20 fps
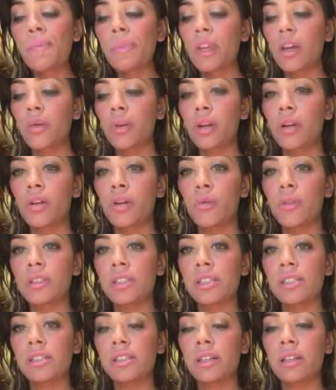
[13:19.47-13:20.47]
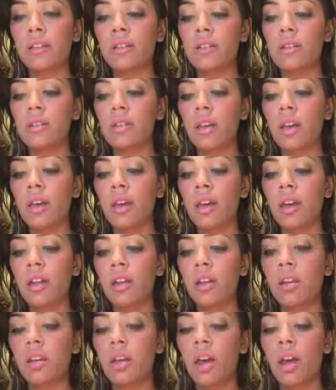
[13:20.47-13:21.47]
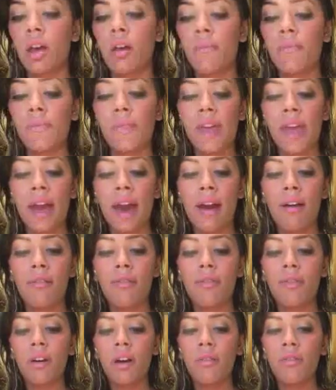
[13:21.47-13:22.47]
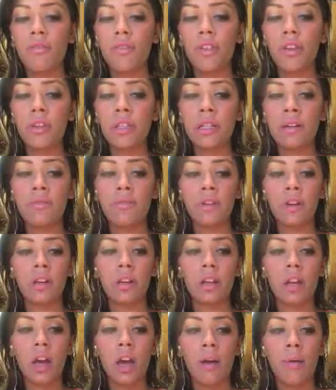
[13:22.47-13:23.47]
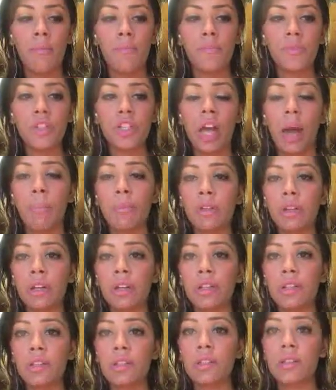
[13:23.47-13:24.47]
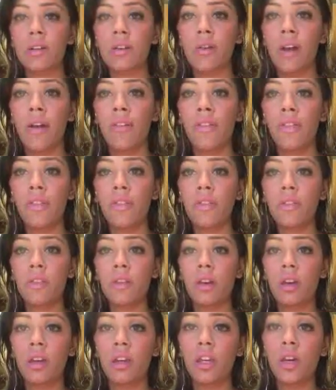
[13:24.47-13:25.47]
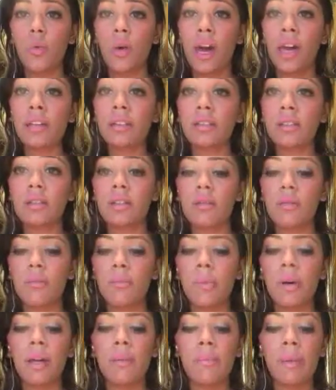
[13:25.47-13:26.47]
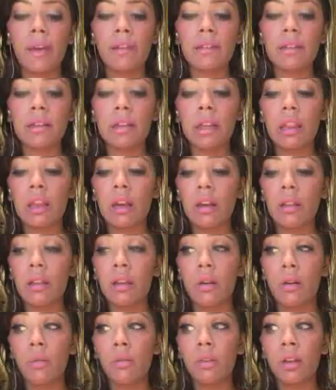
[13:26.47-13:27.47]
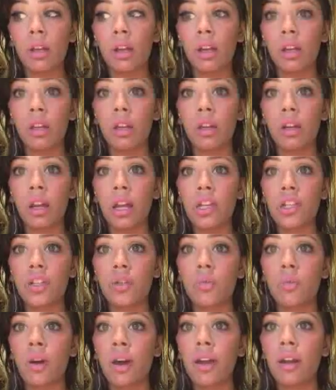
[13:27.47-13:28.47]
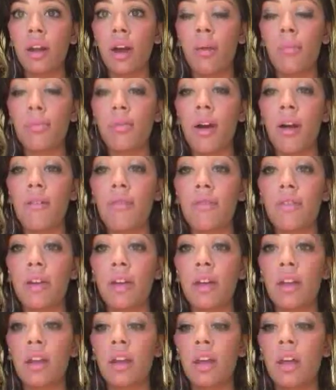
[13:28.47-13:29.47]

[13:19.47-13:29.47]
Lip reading: Critical Resistance, and they have a few different chapters around the U.S., but basically they're the only nationwide nonprofit